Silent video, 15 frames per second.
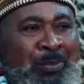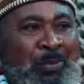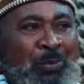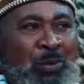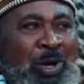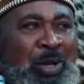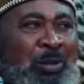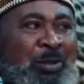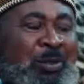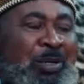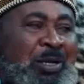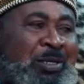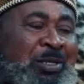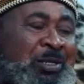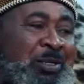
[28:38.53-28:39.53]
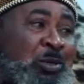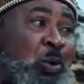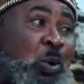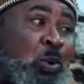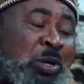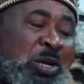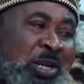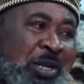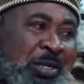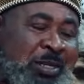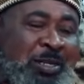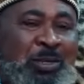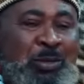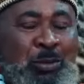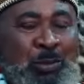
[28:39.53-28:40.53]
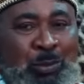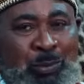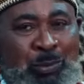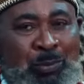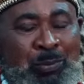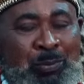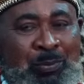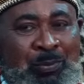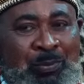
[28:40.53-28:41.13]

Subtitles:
Well, there's no need to